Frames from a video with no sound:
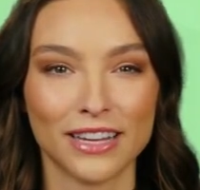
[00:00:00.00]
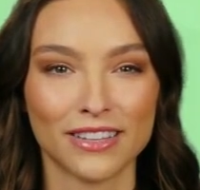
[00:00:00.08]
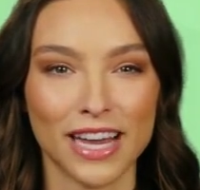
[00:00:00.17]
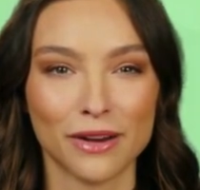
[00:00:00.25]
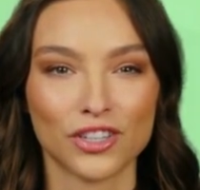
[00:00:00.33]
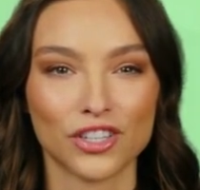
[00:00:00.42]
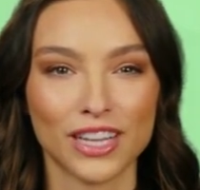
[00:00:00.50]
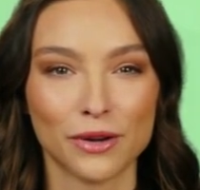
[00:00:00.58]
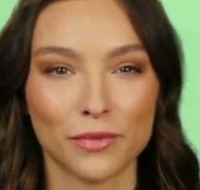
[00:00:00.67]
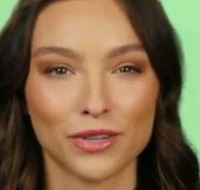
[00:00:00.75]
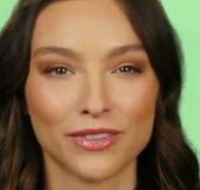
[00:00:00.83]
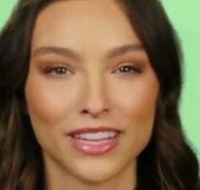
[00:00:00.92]
damaged
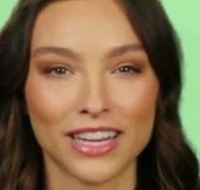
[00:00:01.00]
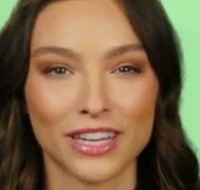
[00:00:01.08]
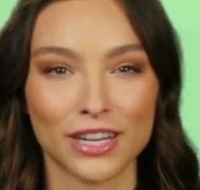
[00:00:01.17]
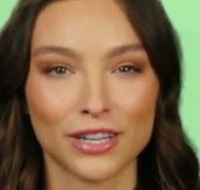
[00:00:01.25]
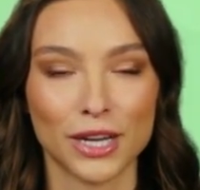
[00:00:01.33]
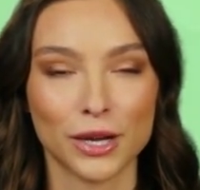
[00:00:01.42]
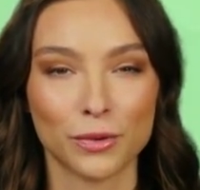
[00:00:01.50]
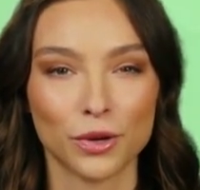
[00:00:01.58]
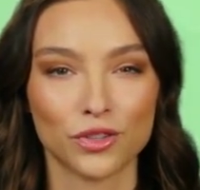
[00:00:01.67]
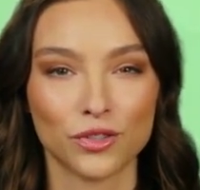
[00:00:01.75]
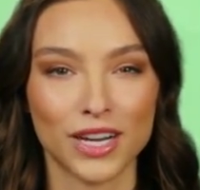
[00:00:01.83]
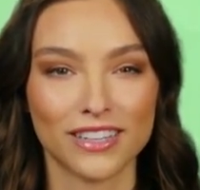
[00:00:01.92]
network data
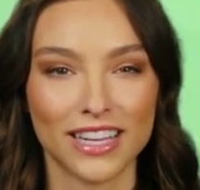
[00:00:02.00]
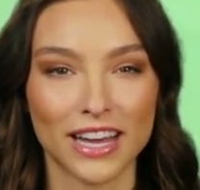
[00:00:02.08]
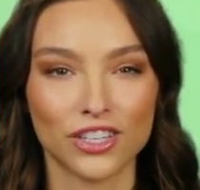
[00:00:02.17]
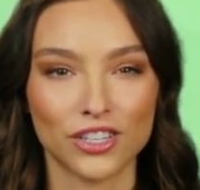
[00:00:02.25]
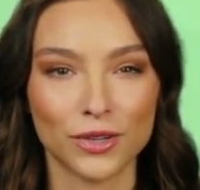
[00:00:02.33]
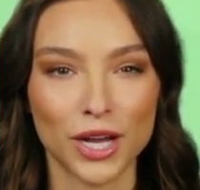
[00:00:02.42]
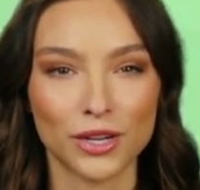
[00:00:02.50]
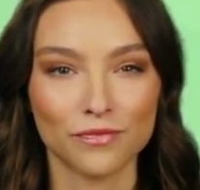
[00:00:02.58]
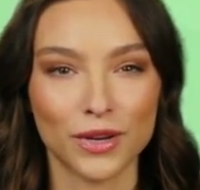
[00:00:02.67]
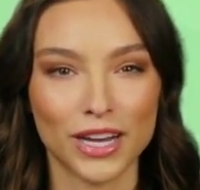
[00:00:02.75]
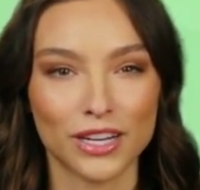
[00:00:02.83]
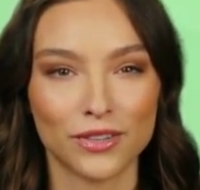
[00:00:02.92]
or transaction log
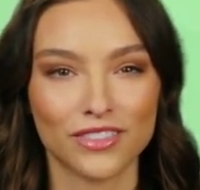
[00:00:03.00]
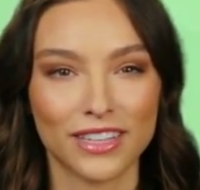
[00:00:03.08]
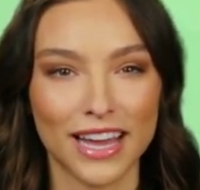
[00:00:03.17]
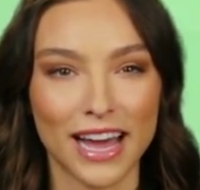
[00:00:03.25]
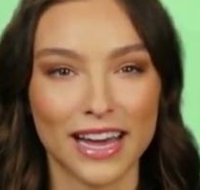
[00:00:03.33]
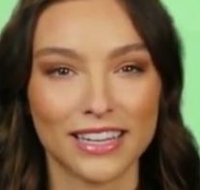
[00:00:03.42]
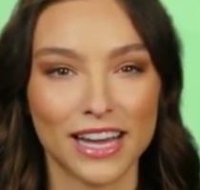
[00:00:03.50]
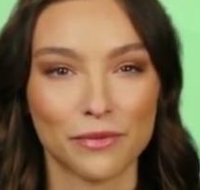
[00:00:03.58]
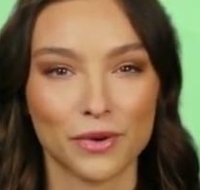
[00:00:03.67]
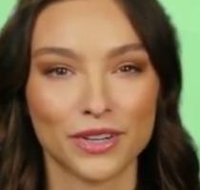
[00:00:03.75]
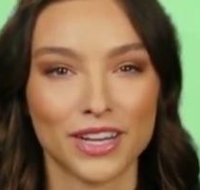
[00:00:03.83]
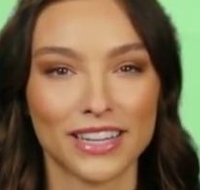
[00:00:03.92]
files, and
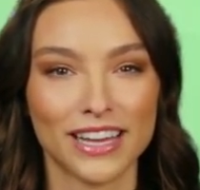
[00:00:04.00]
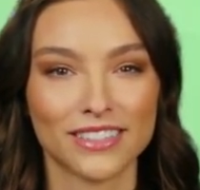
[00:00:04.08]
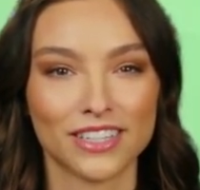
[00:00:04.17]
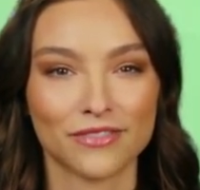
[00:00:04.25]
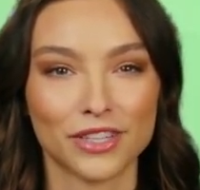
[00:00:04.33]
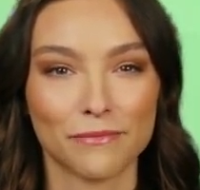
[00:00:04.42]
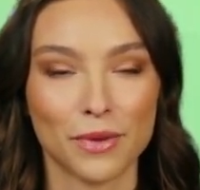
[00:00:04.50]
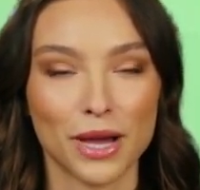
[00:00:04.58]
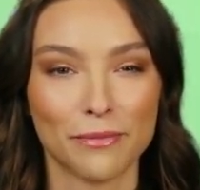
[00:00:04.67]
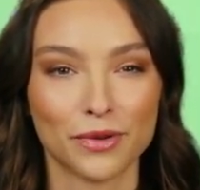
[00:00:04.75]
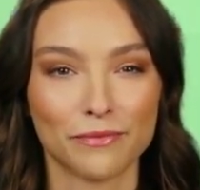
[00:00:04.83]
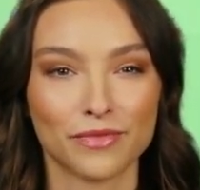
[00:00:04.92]
network connectivity
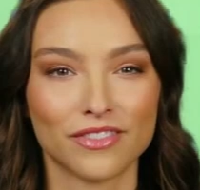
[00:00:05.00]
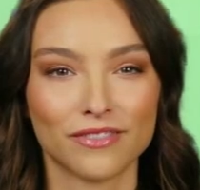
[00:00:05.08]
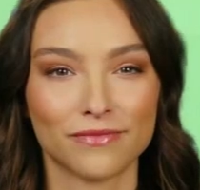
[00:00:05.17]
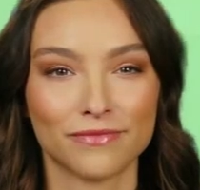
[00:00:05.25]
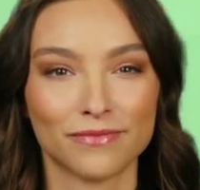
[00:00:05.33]
problems.